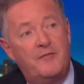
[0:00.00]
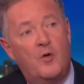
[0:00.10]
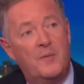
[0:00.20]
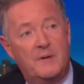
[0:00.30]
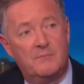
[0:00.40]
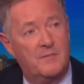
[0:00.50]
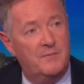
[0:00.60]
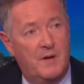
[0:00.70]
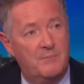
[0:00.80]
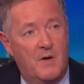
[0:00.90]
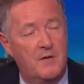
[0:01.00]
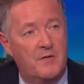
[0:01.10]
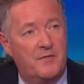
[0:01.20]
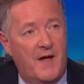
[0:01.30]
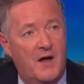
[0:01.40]
performing
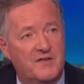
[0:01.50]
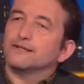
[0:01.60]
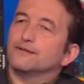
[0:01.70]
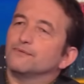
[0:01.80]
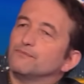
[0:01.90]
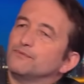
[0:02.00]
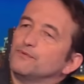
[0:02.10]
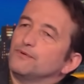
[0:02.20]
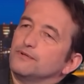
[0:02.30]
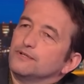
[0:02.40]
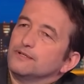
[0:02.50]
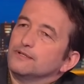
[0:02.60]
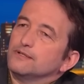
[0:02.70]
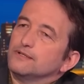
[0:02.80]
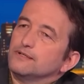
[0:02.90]
over a thousand duties a, a
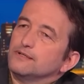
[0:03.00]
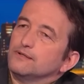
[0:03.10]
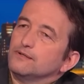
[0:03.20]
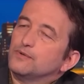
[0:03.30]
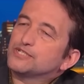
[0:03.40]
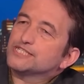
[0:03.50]
year, like garden